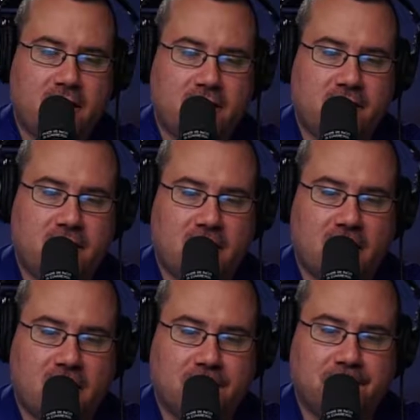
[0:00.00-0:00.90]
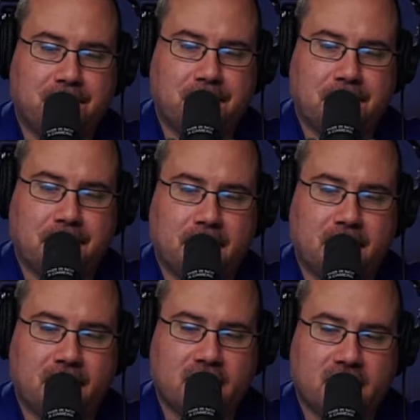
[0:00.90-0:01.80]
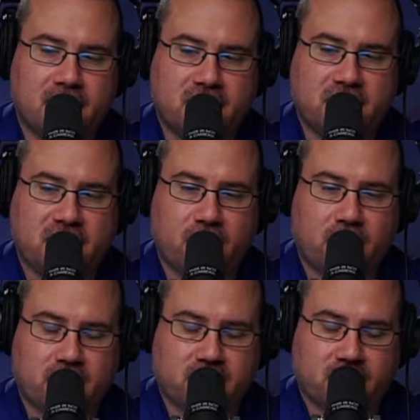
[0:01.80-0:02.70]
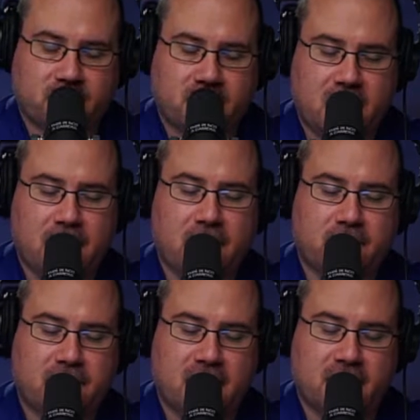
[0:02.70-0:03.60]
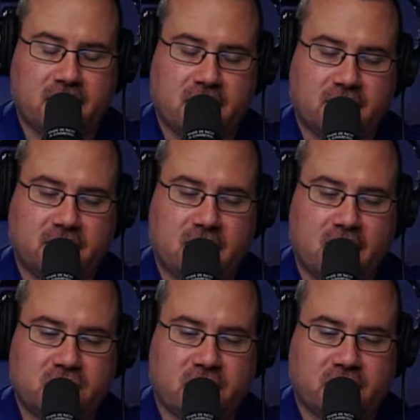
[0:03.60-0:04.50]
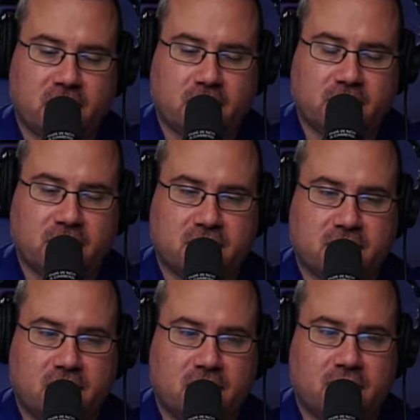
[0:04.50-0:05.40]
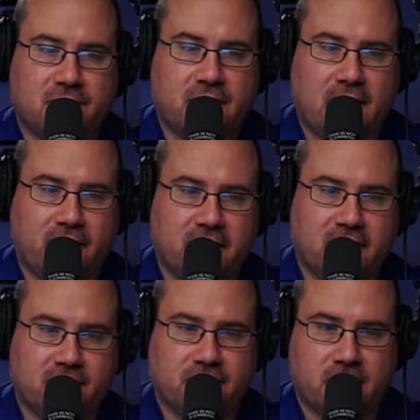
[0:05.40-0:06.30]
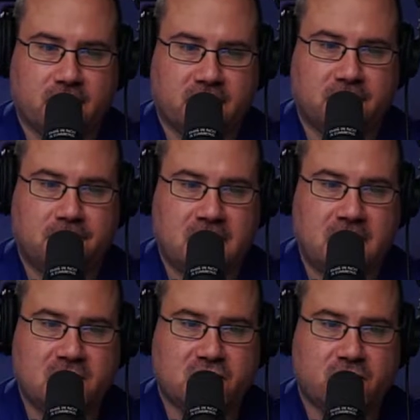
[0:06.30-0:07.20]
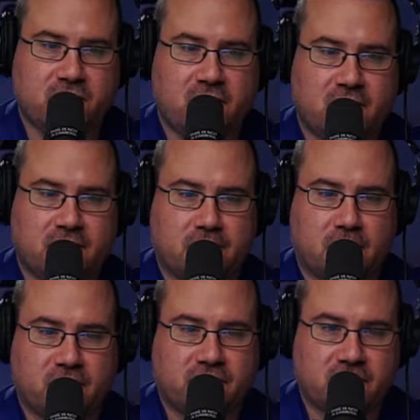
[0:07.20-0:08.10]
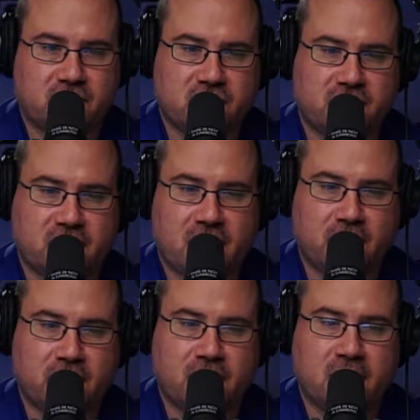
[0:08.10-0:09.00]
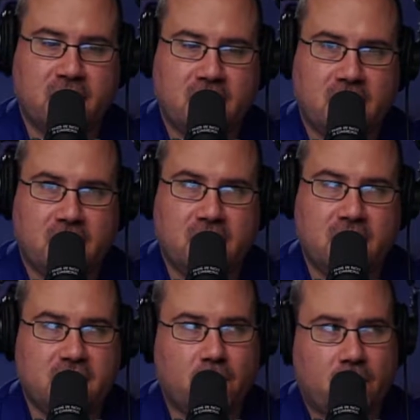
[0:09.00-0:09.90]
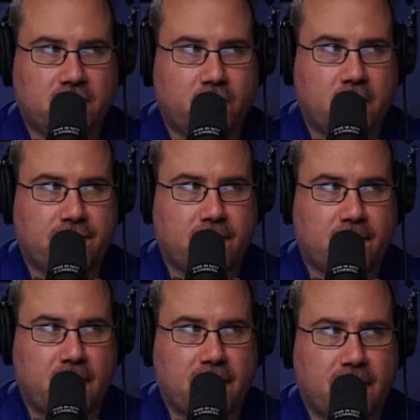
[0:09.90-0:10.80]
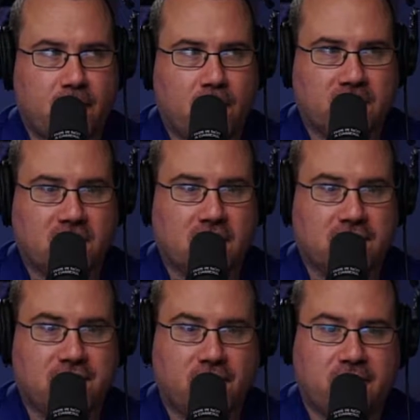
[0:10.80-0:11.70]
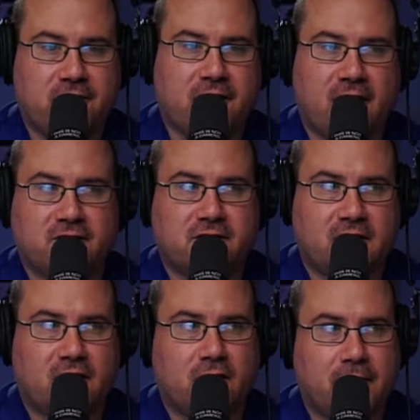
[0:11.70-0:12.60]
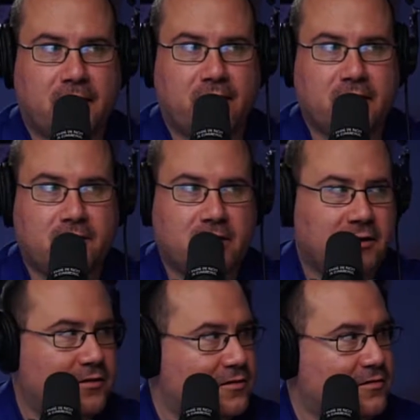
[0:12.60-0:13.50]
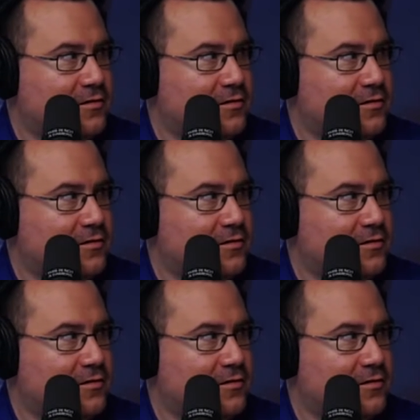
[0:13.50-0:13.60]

The um, The, the interesting was when they came back with that that contract, it almost, you know, violated his freedom of speech. There was a lot of personal issues he had with it. In the end, he walked away from, uh, what was it, a thirty thousand dollar bounty? I mean, he just...